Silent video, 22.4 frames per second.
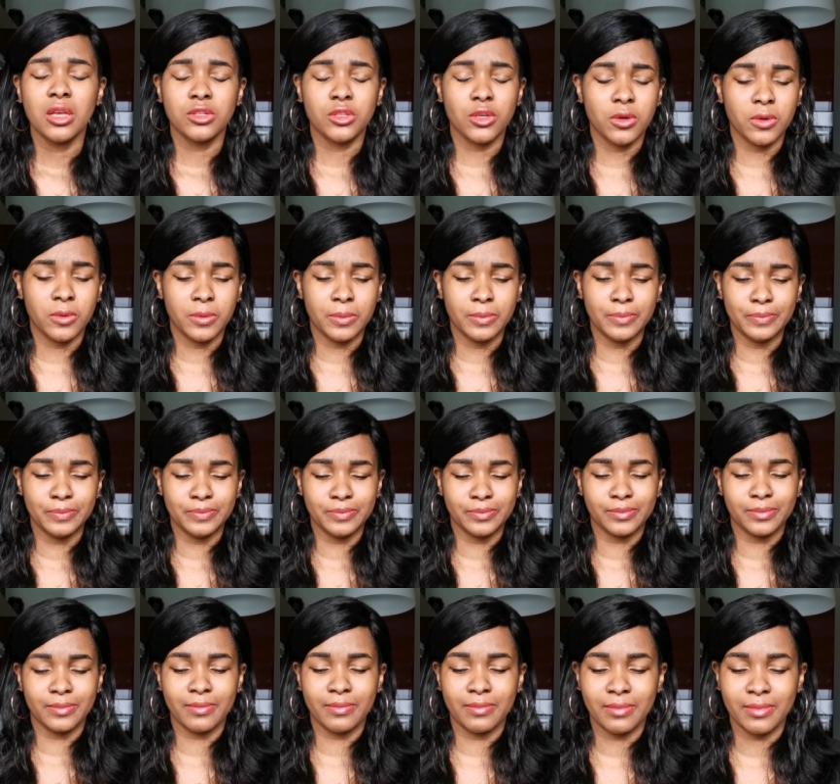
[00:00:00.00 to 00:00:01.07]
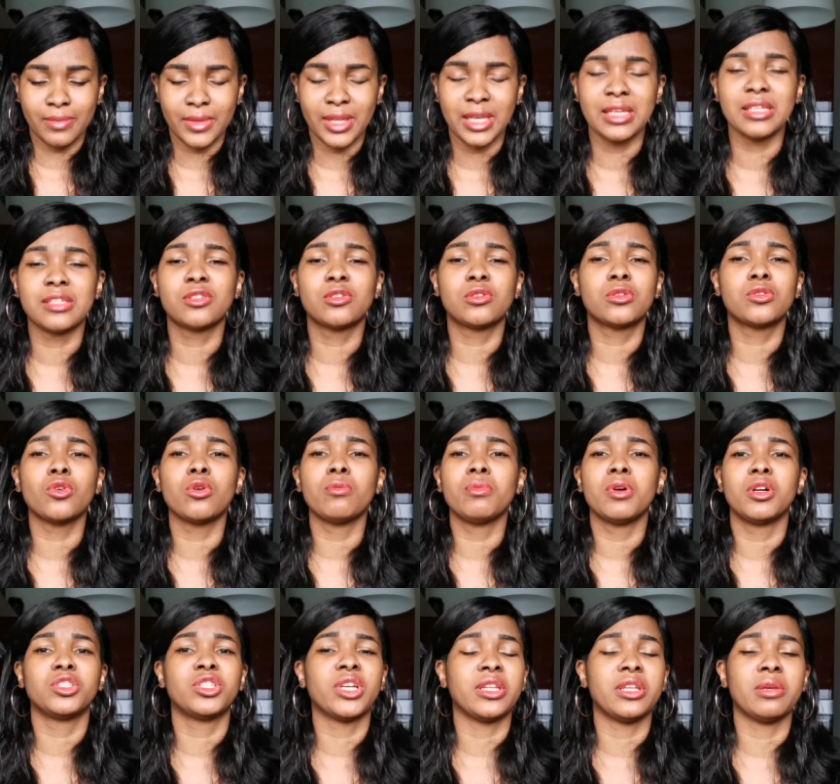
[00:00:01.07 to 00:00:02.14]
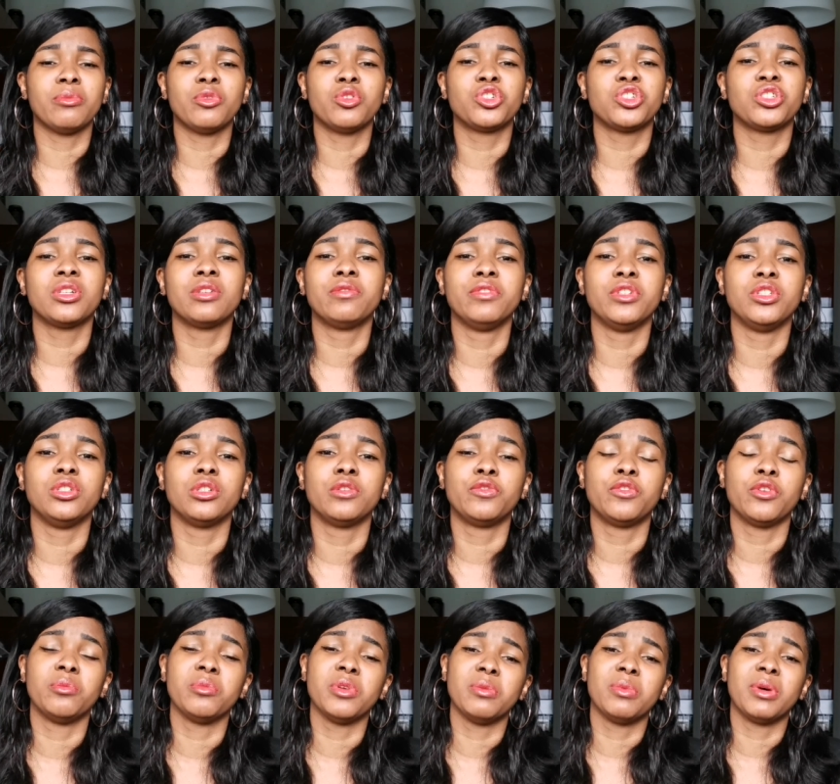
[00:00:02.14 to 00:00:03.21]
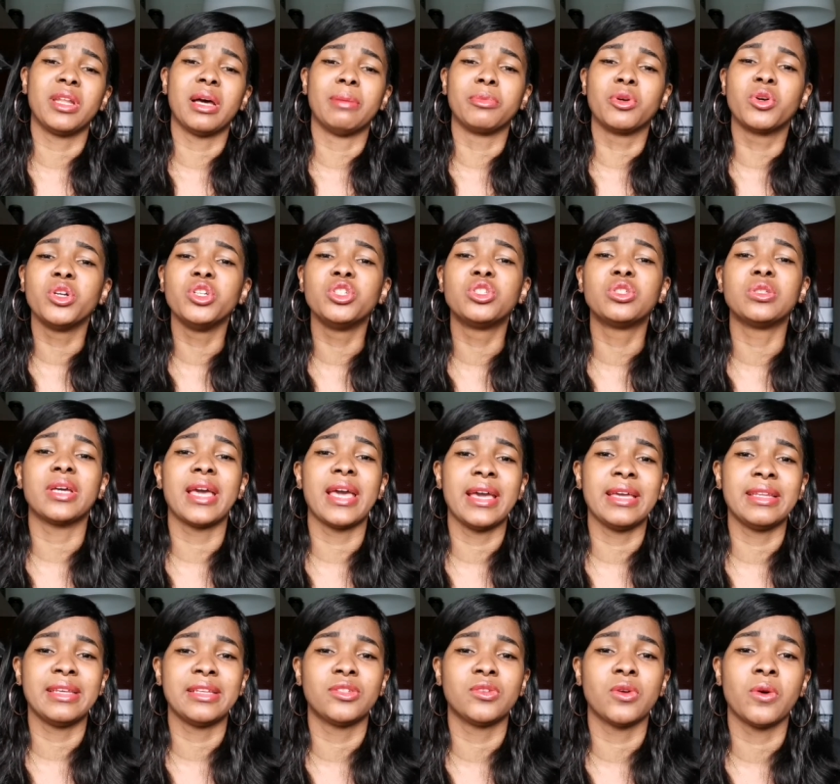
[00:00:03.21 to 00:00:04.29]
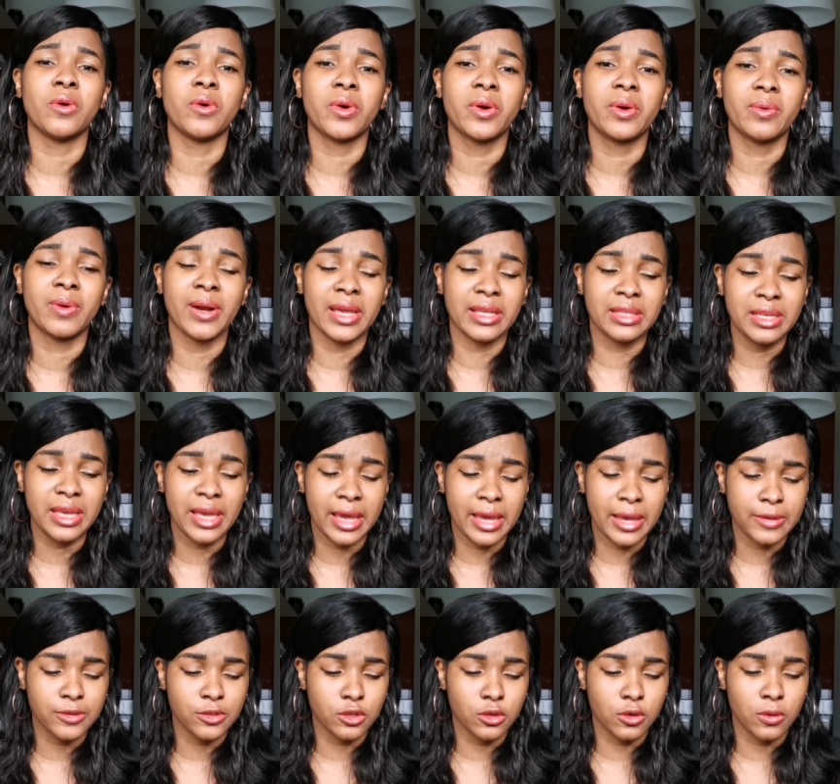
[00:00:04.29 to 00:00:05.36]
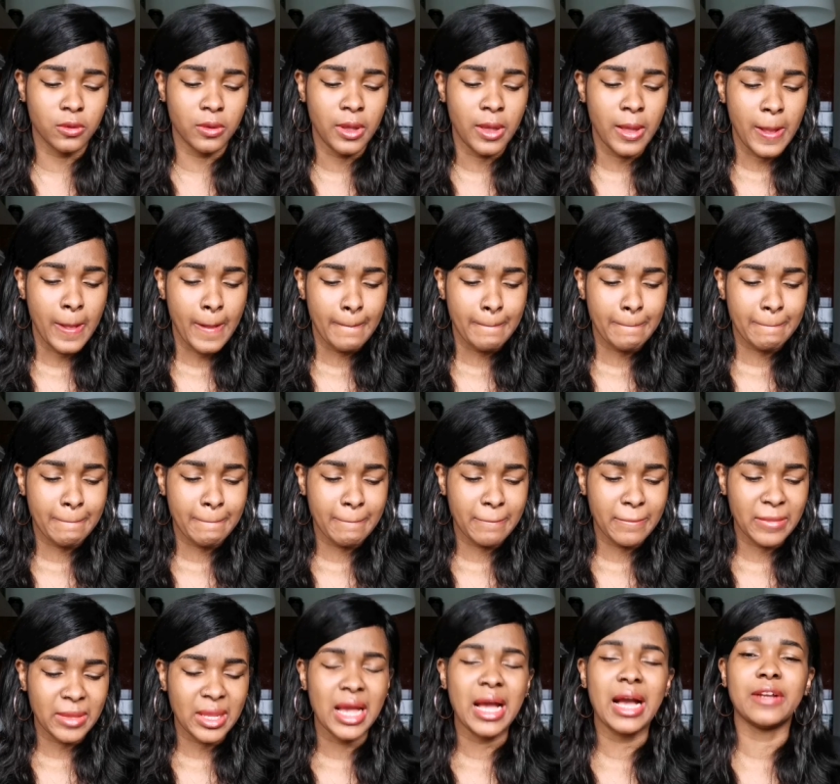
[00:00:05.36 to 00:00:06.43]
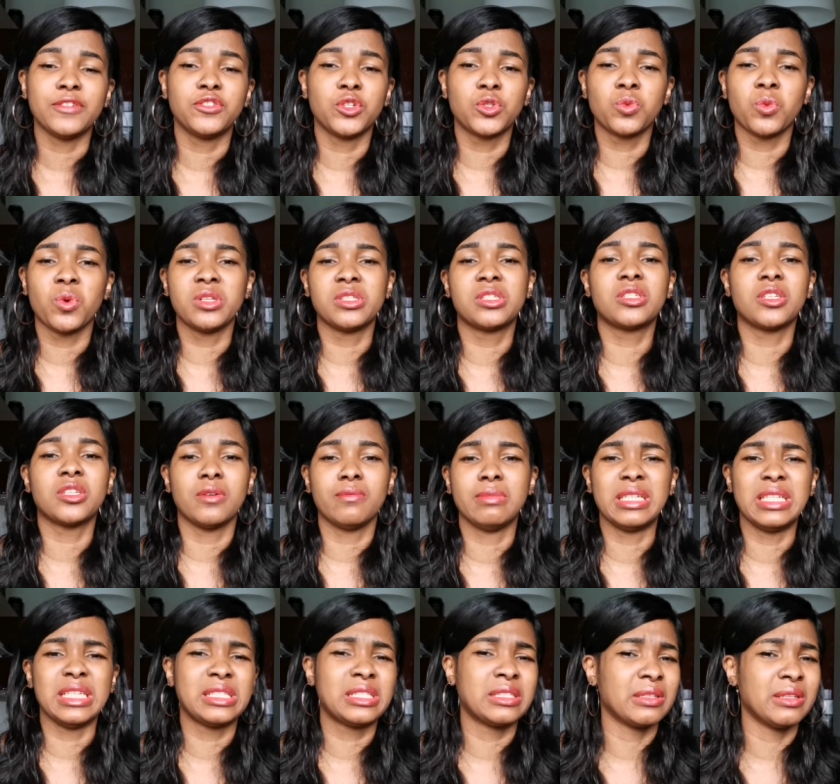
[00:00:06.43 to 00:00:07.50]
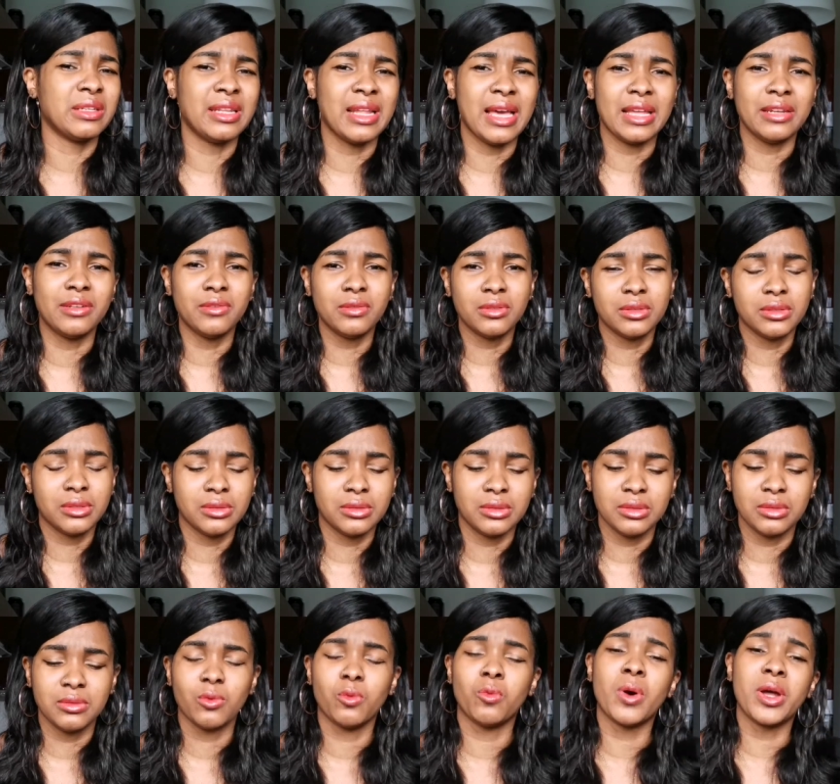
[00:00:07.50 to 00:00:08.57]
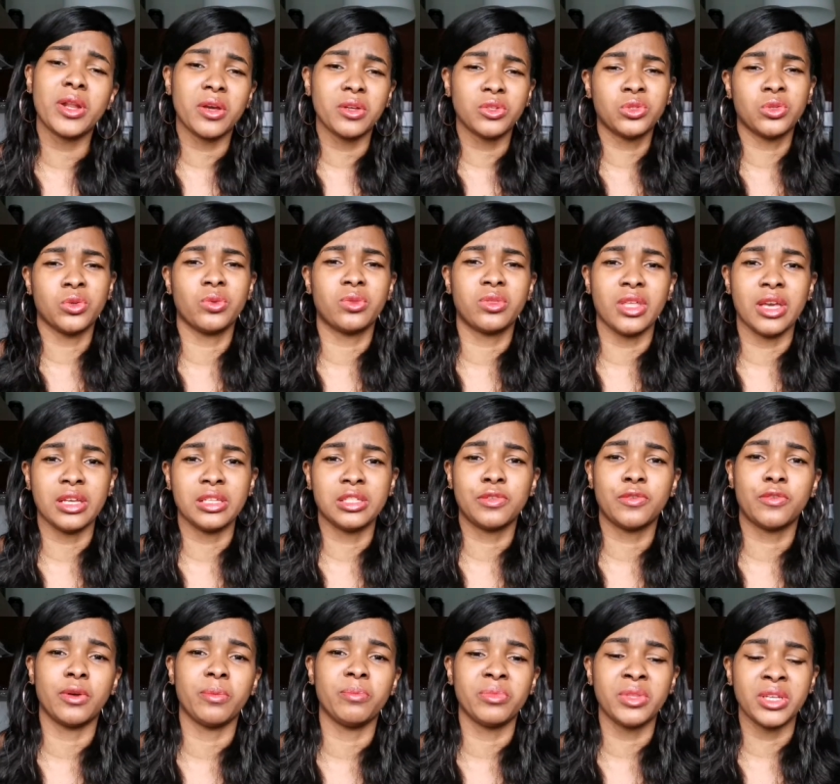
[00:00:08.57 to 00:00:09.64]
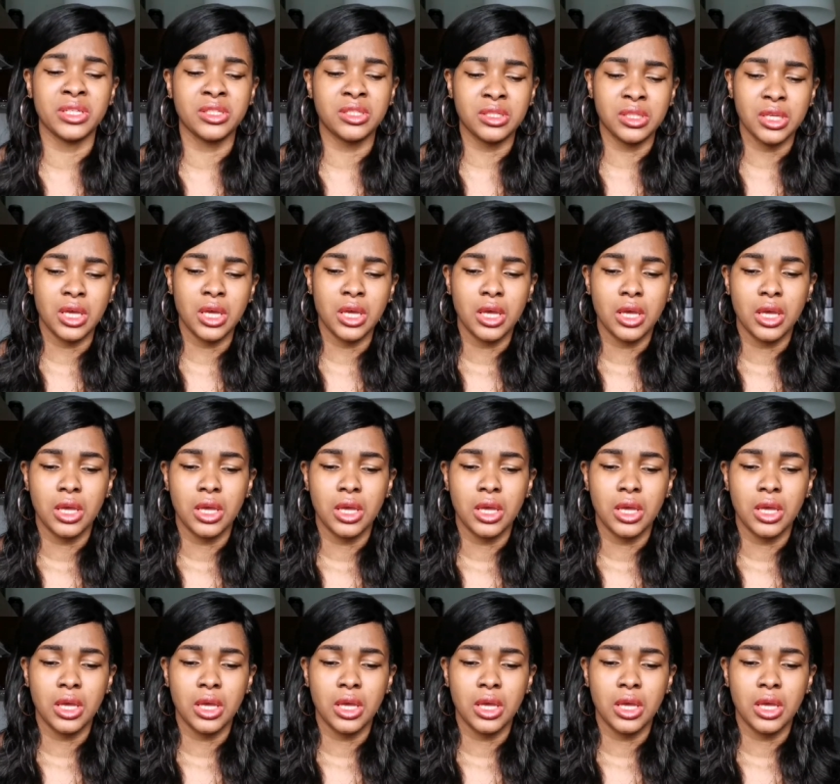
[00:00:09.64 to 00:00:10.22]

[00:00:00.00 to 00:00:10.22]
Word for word: So it's so much an emotional video for me, but I'm going to end it all right here. So I just want somebody to learn one or two things from this